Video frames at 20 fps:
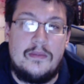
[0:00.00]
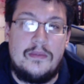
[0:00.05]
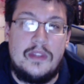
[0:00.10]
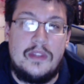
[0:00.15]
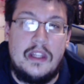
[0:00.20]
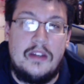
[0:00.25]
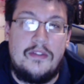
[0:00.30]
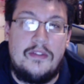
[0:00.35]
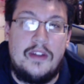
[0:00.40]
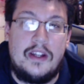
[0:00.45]

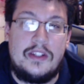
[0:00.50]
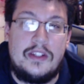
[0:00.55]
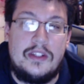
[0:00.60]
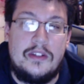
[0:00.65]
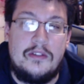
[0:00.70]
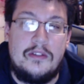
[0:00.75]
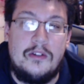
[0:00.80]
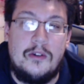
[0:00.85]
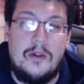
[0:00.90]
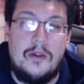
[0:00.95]
the infection
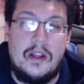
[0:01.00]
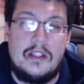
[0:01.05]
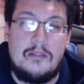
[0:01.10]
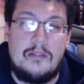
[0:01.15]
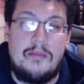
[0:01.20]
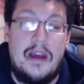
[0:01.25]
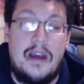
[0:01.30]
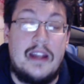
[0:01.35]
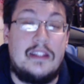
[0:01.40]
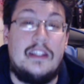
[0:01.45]
grew as a
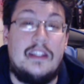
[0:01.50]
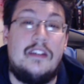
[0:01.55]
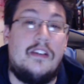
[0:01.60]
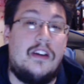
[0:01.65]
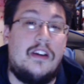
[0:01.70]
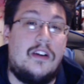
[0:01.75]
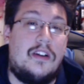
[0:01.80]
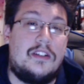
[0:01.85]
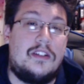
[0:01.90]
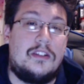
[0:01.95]

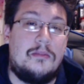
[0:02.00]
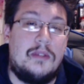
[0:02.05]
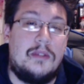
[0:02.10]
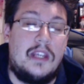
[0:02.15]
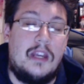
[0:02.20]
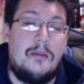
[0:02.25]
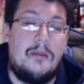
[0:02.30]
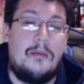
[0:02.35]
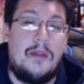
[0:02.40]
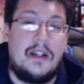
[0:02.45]
bacteria, also
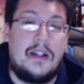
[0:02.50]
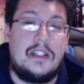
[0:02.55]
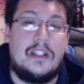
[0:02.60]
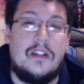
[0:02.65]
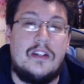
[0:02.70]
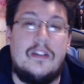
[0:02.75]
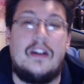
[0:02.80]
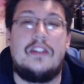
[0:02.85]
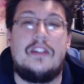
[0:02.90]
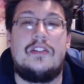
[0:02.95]
became a
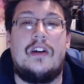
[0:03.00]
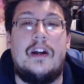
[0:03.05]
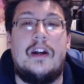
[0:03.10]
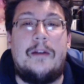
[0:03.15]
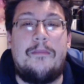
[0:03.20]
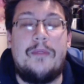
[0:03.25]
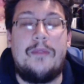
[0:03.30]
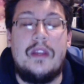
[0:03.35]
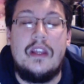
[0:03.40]
bacteria around his heart.